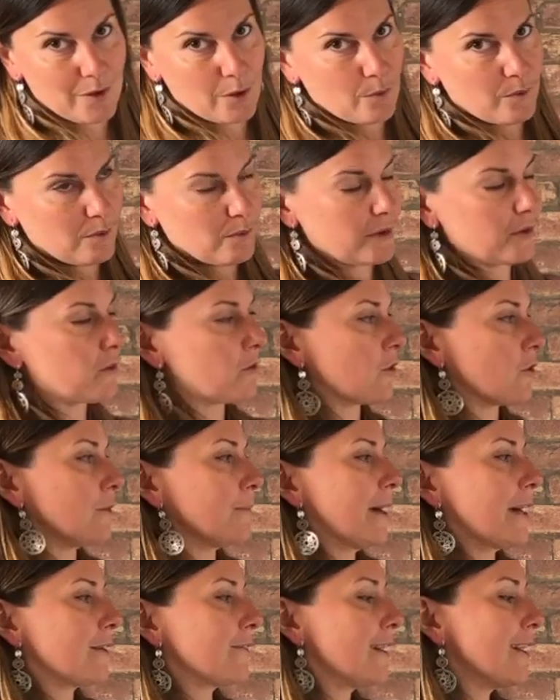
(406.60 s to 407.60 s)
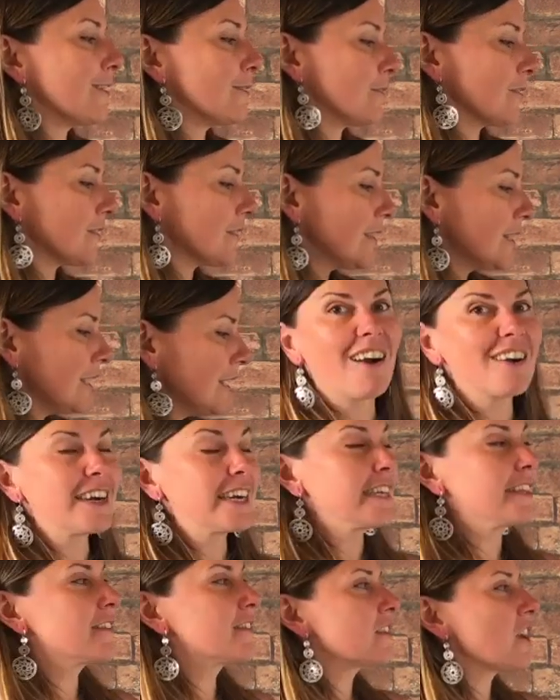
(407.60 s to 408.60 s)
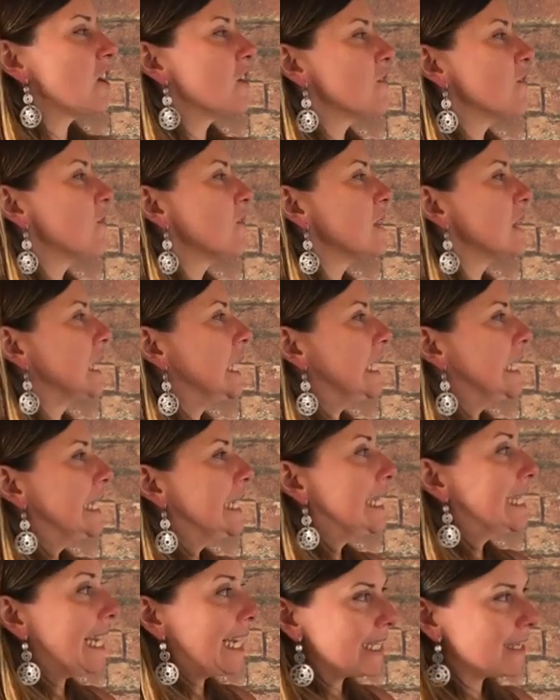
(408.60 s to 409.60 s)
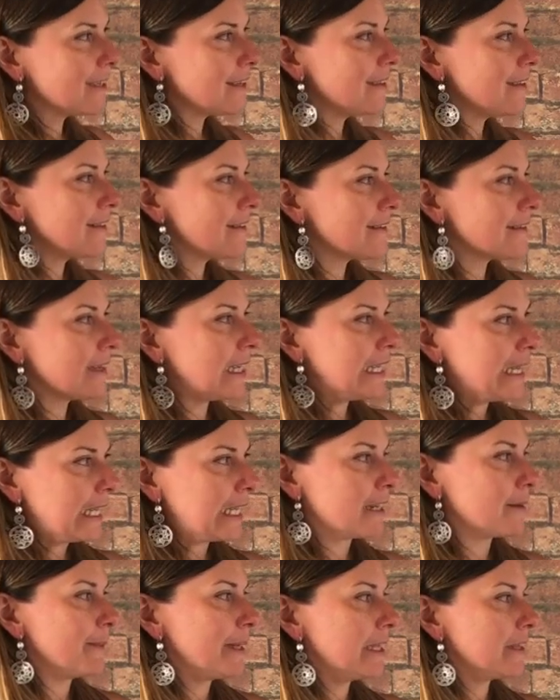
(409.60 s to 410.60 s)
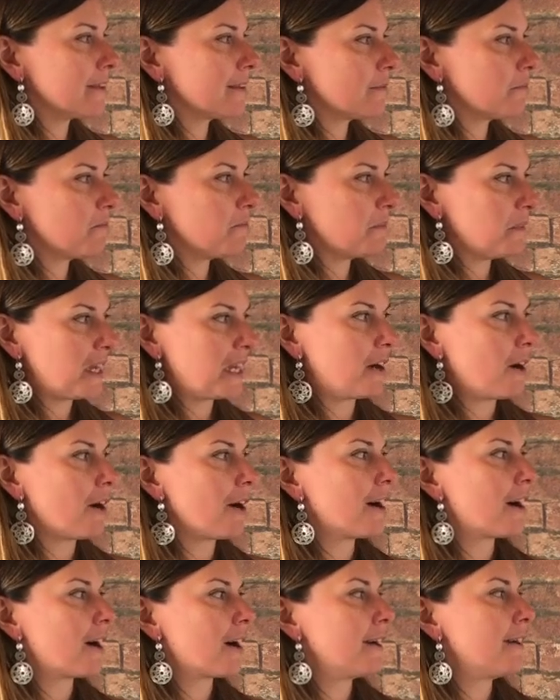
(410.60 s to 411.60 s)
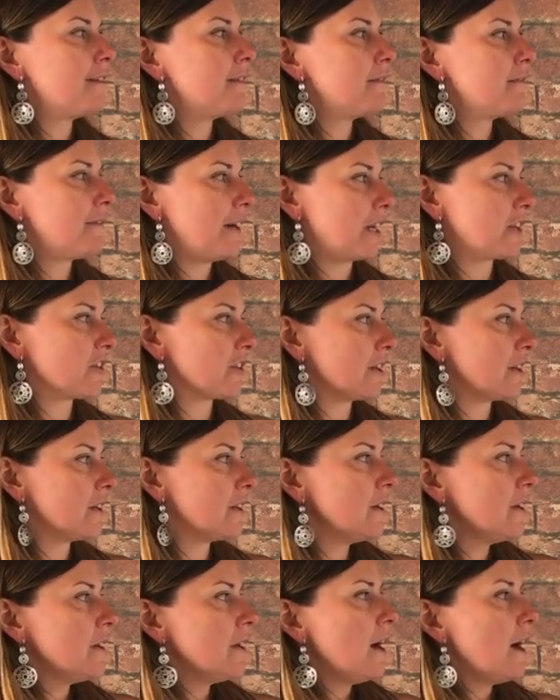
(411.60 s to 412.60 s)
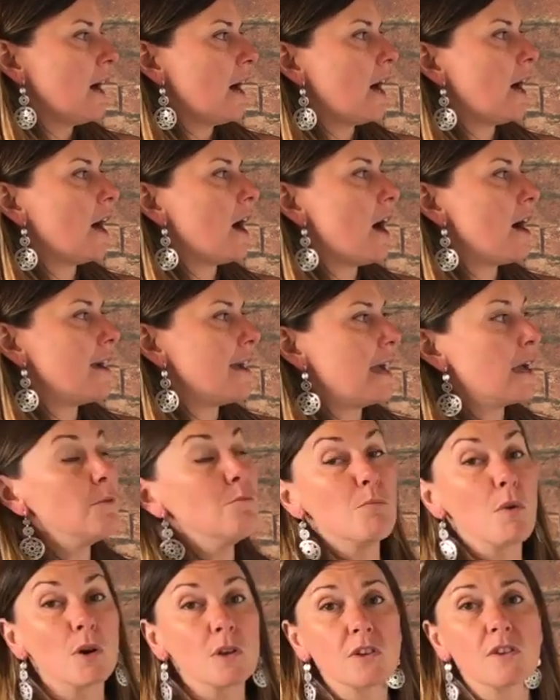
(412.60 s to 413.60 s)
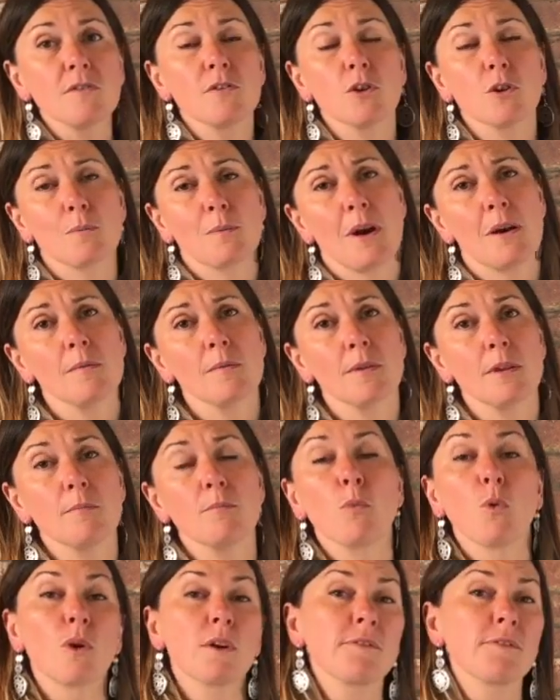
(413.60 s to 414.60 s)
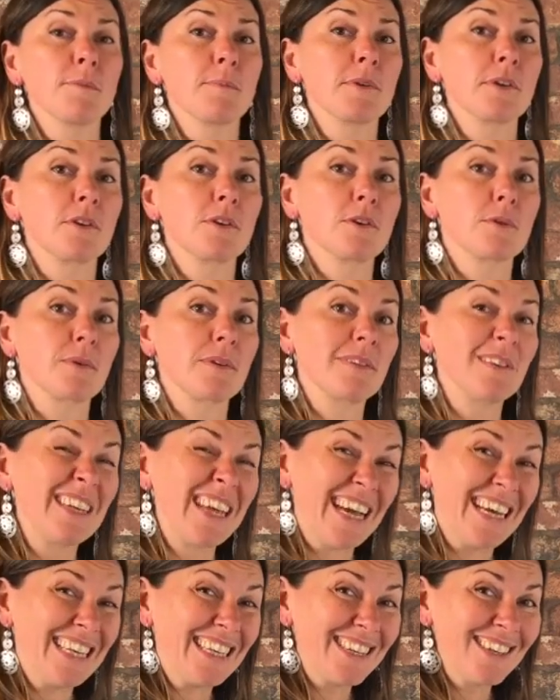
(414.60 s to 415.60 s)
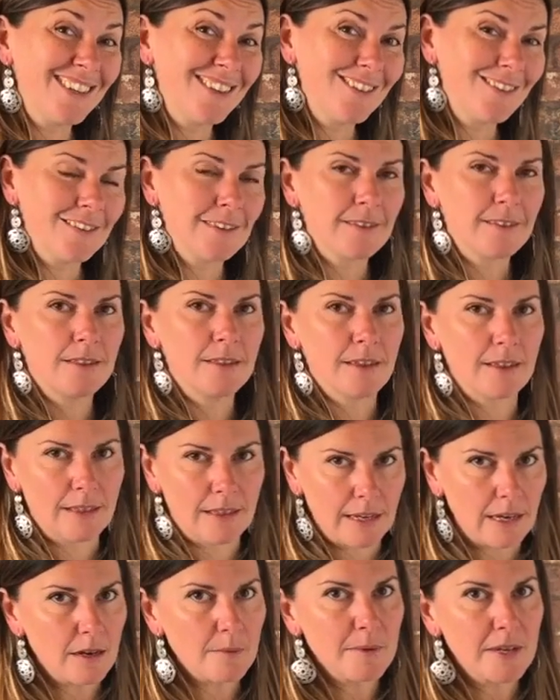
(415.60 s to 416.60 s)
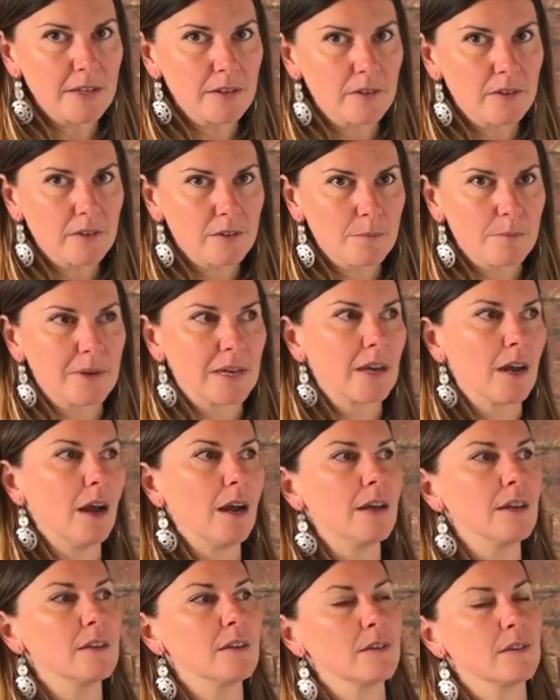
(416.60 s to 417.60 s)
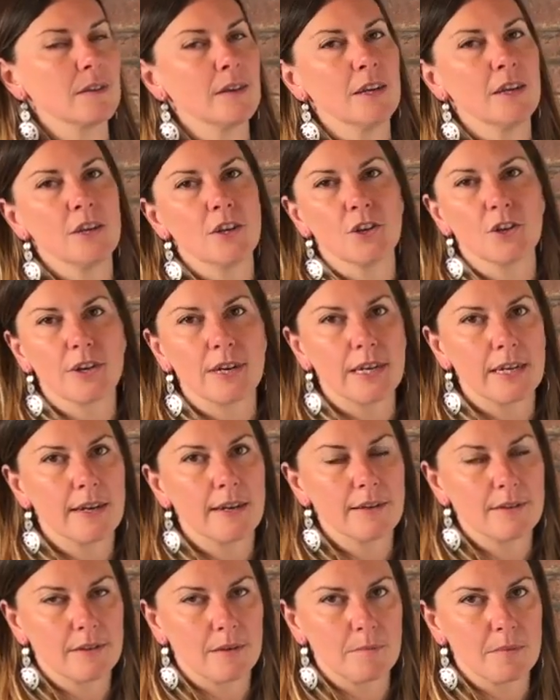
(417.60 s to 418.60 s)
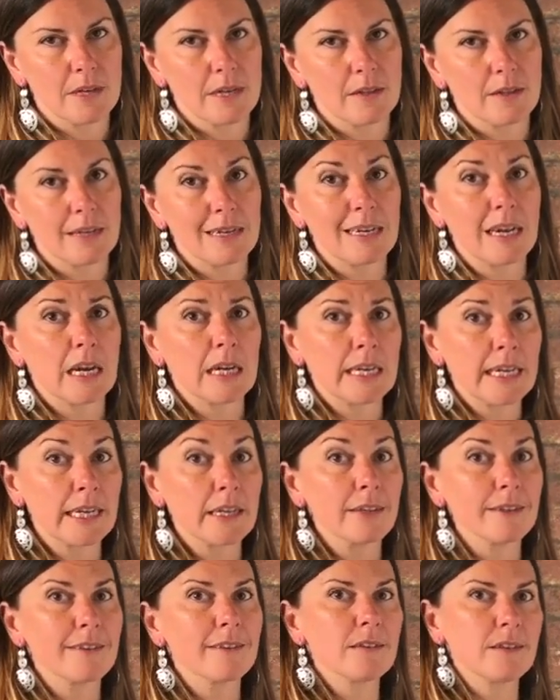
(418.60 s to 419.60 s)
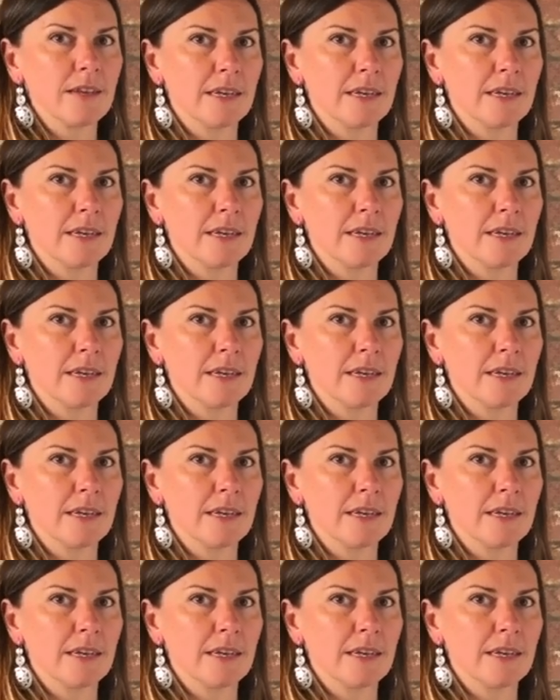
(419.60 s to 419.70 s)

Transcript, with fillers: when we circle back around. All right, so tendons and ligaments, they are fascia. Uh, and most of you are probably more familiar with tendons than ligaments because you're gonna get something like Achilles